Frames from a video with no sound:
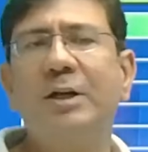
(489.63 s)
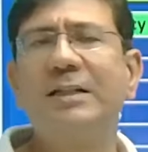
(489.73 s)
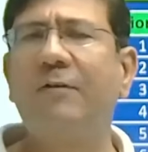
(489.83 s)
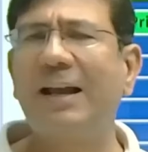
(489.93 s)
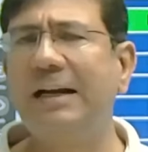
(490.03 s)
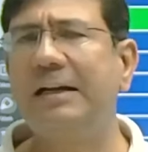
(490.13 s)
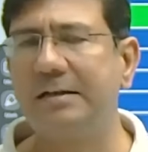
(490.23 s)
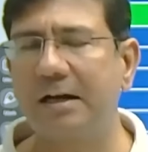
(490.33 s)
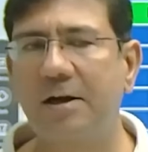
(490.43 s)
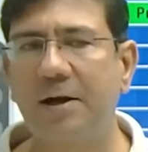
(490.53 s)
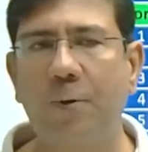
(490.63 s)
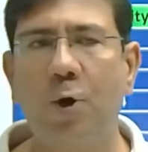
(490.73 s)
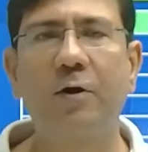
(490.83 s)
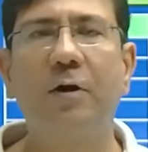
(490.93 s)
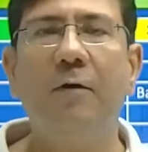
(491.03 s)
So it's a very detailed
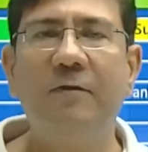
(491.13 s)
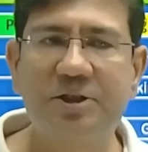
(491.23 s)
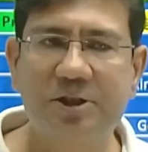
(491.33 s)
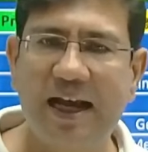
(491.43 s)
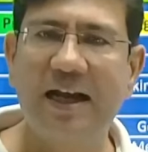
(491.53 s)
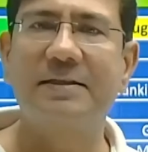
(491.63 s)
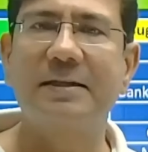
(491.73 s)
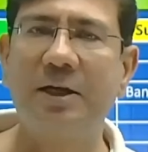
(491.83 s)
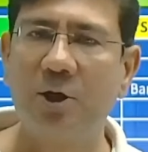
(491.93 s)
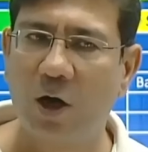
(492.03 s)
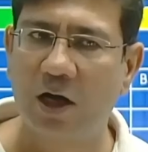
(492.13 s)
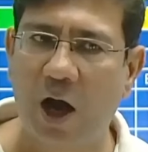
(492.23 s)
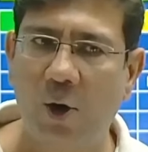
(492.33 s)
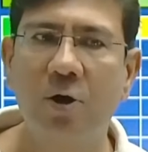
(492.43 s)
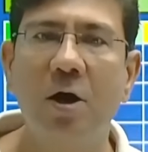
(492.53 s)
report which takes into
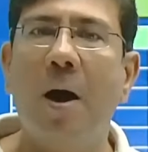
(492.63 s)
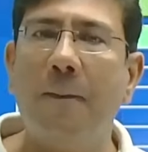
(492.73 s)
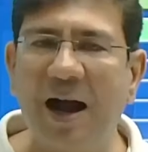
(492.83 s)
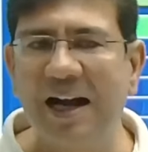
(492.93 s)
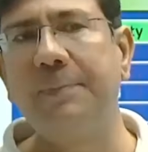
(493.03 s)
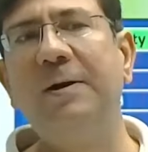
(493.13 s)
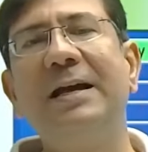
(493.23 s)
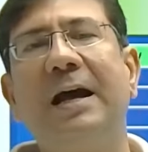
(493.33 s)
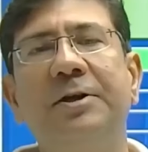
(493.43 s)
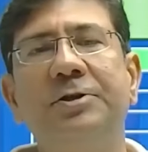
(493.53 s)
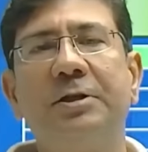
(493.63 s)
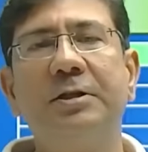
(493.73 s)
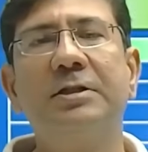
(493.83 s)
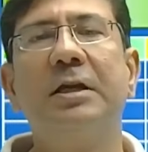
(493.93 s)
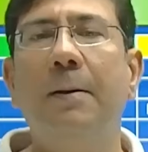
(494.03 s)
account multiple
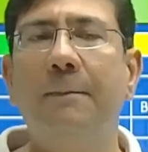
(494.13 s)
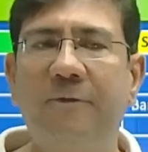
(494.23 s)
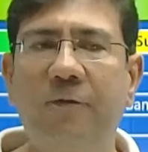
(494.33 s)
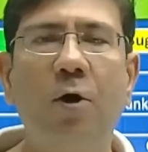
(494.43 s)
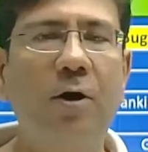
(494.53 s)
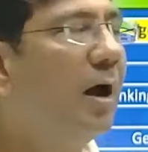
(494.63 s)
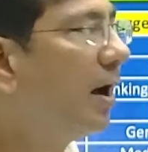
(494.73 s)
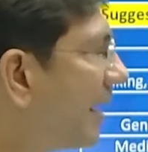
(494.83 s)
dimensions before